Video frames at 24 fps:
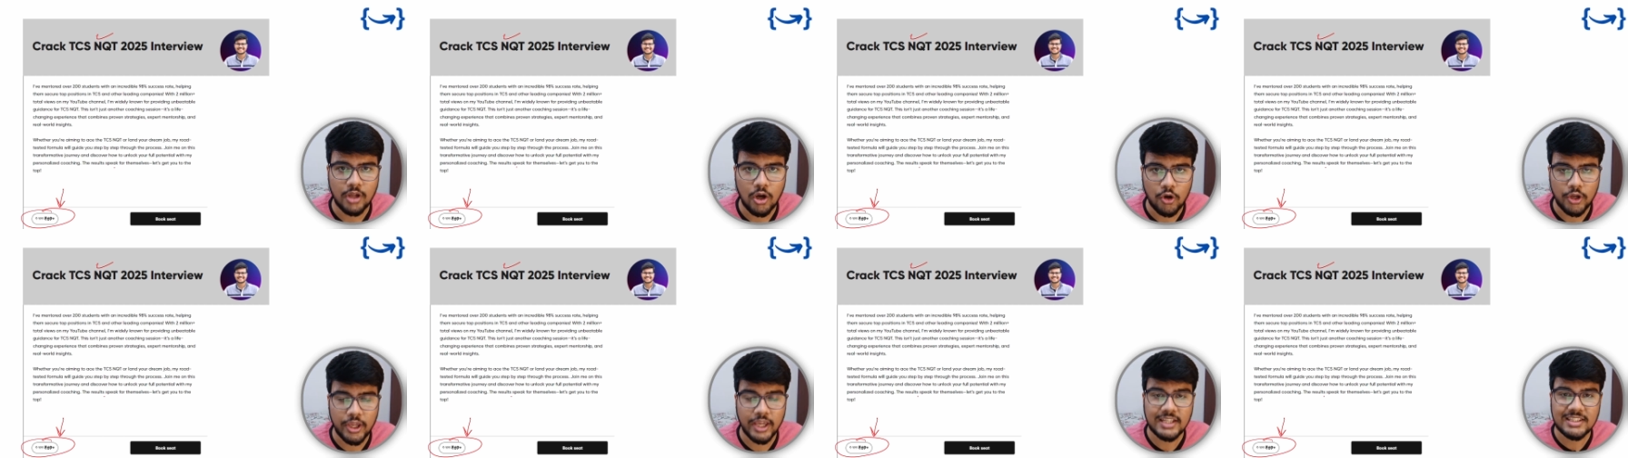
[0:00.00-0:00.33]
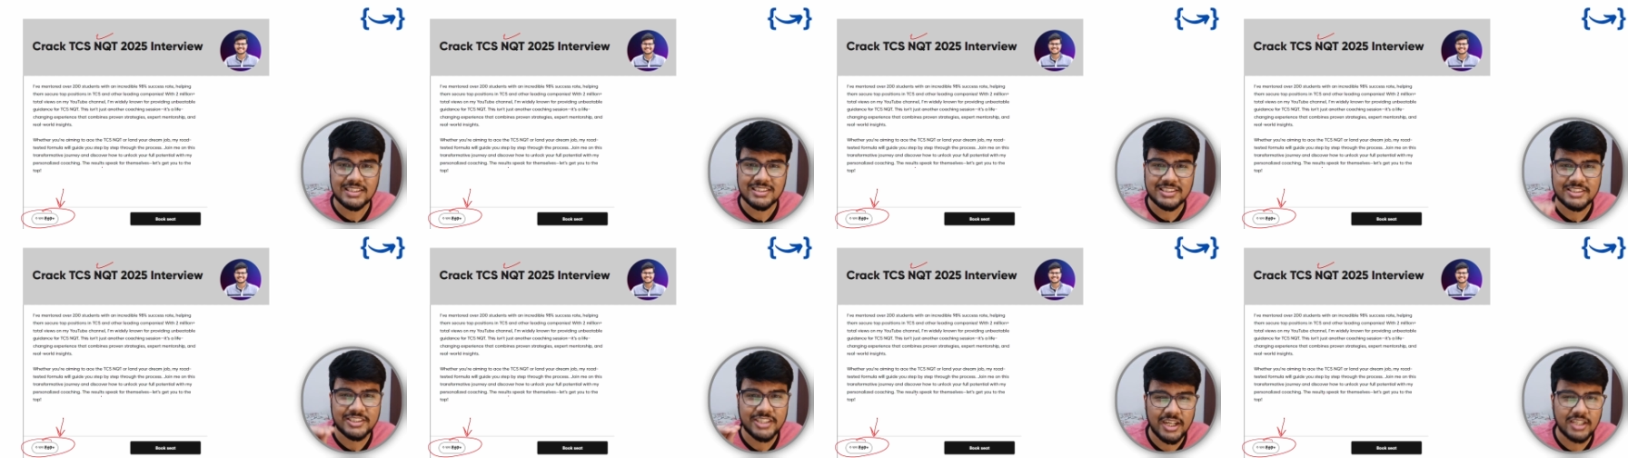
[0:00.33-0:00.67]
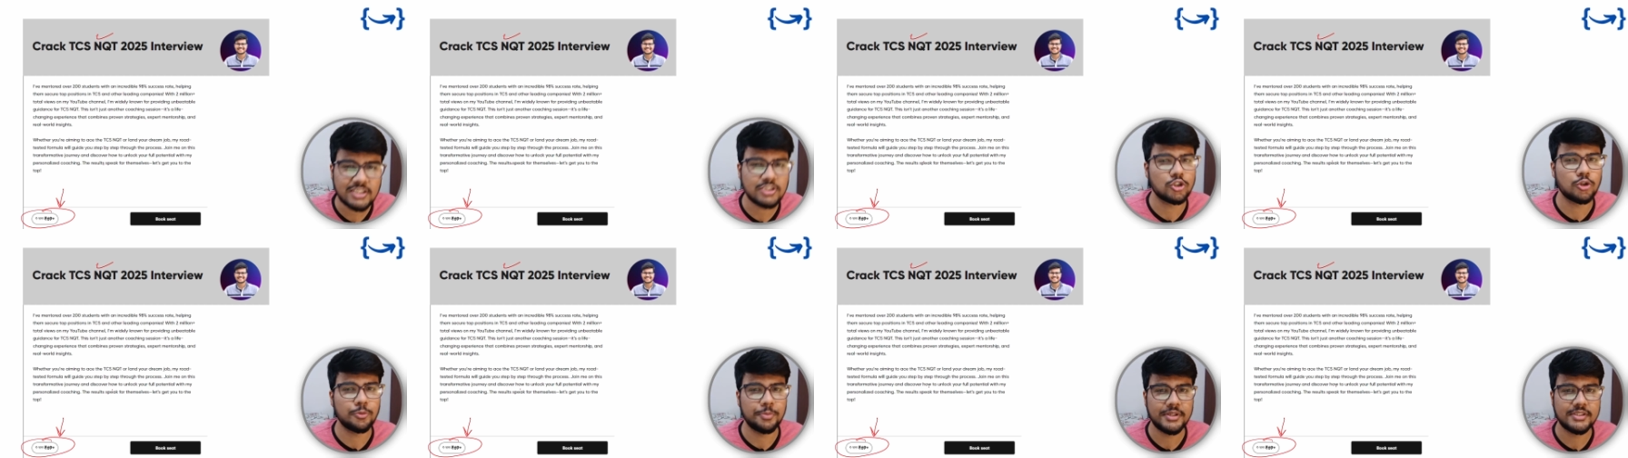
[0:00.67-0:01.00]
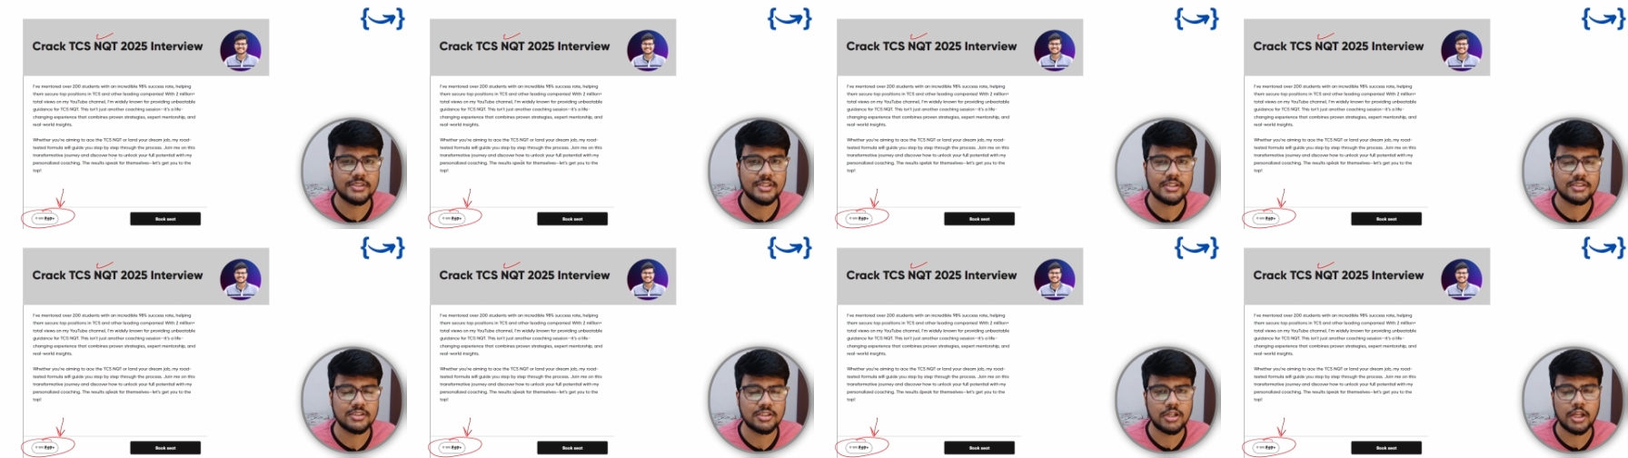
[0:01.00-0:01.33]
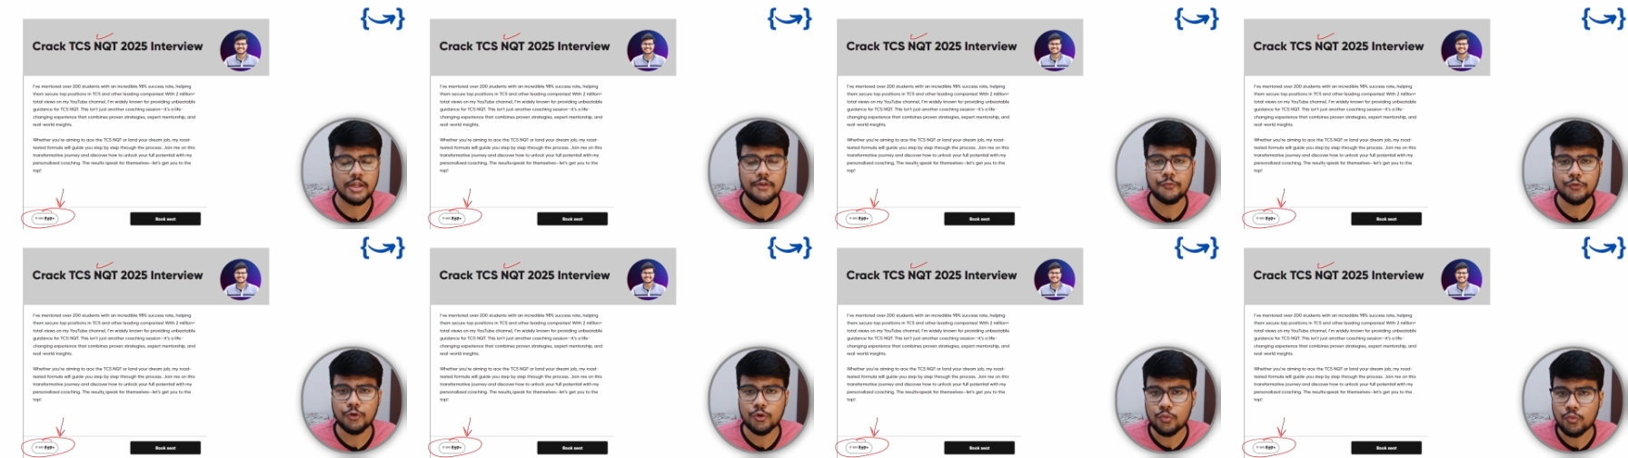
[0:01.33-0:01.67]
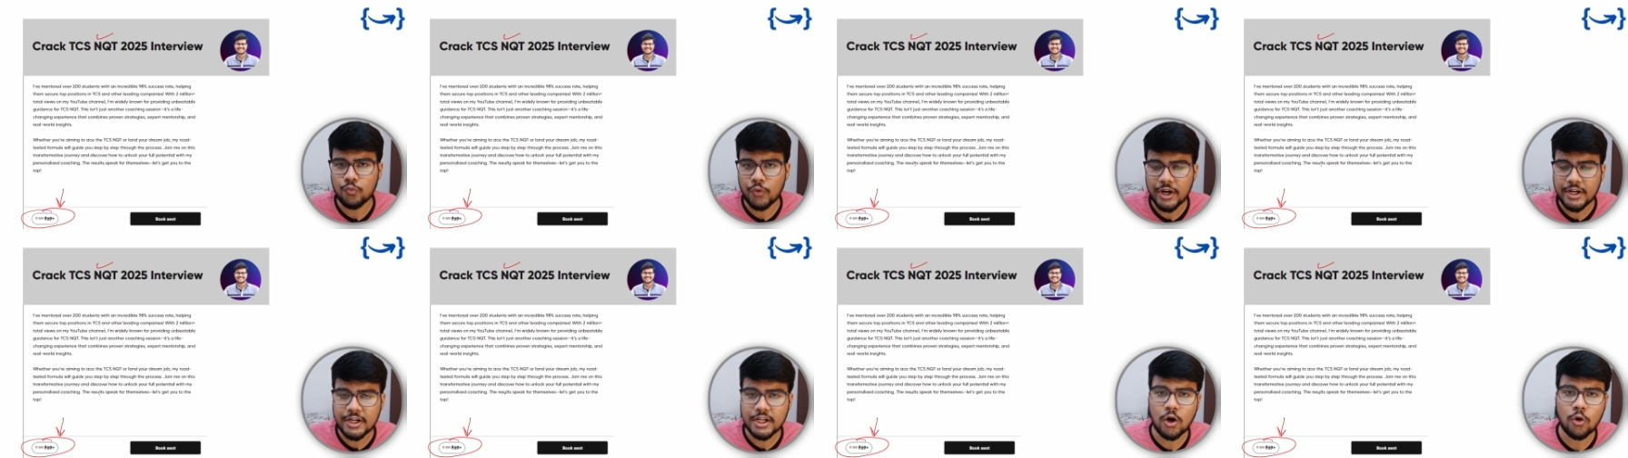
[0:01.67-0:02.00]
Okay, just rupees 69. If you
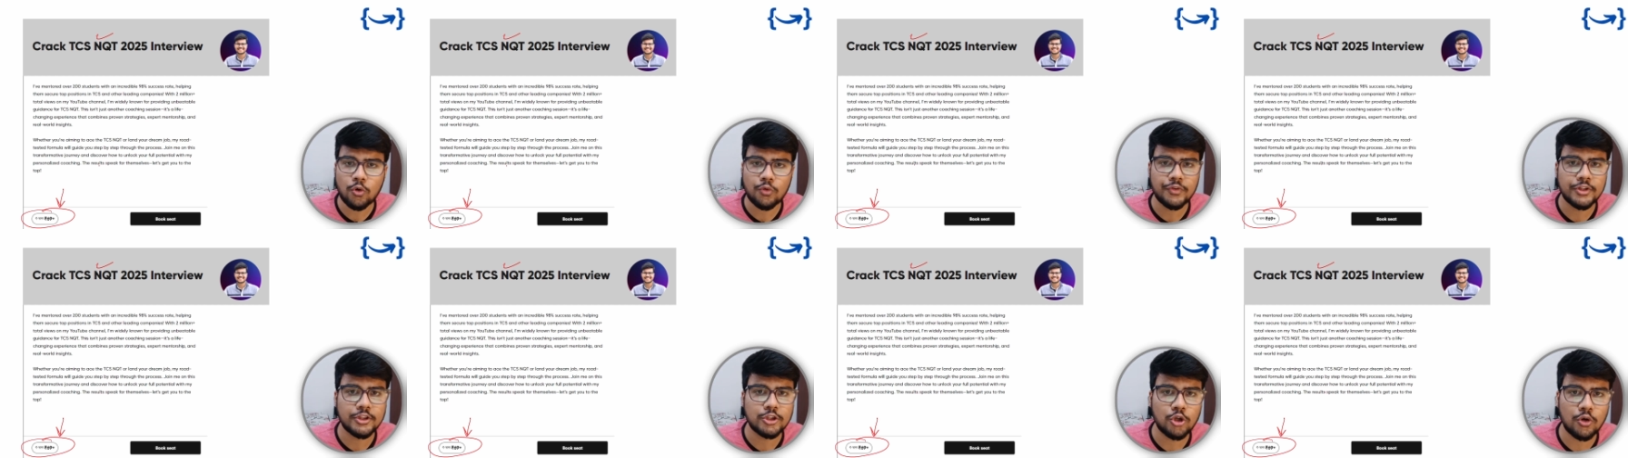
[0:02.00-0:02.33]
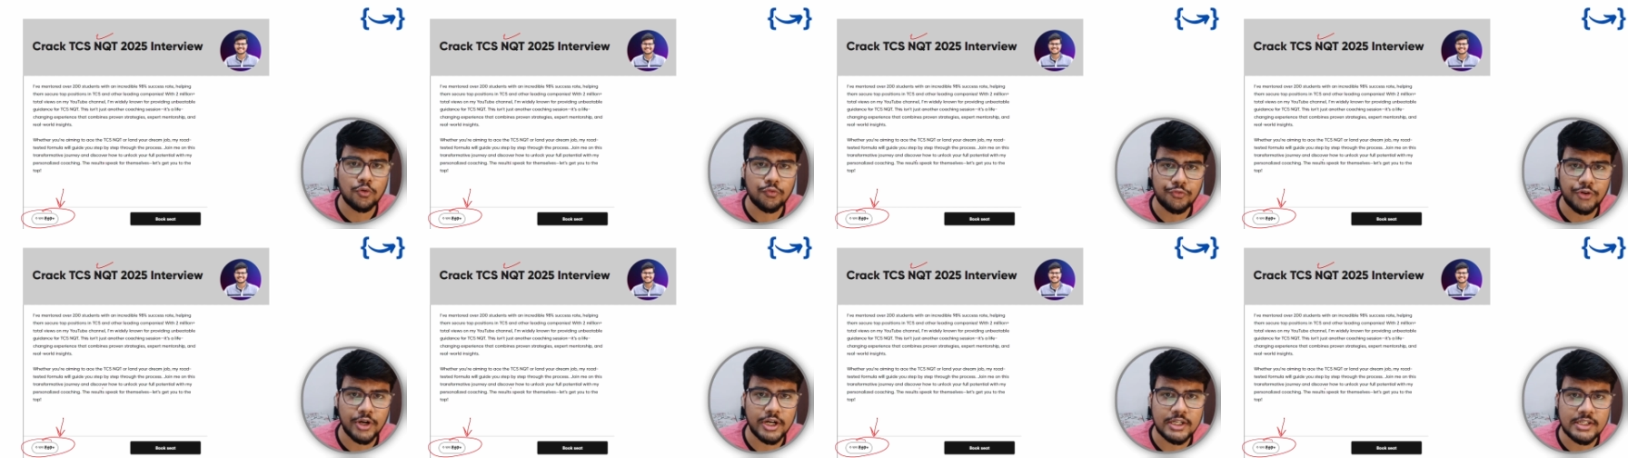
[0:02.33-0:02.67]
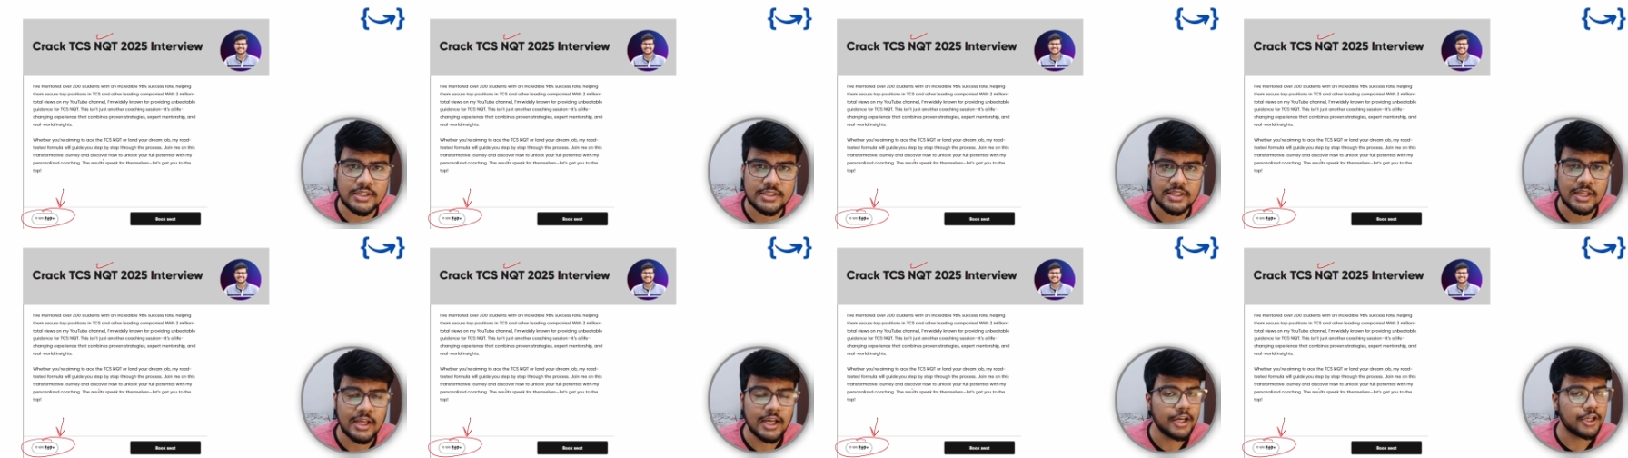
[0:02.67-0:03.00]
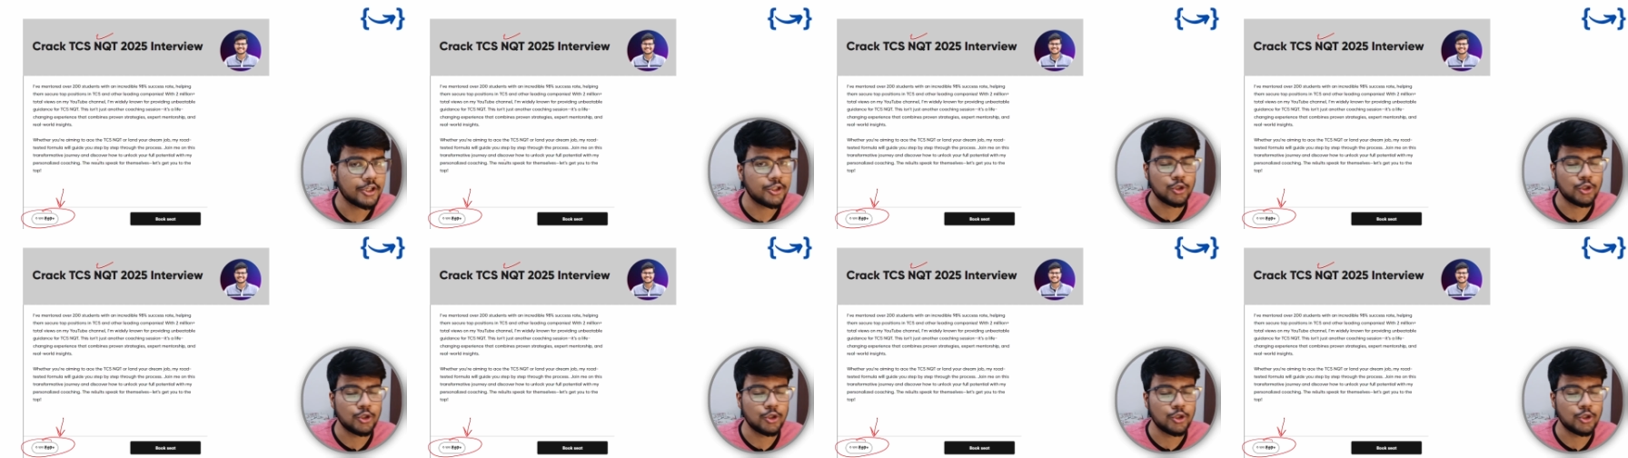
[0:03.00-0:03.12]
went out with your friends,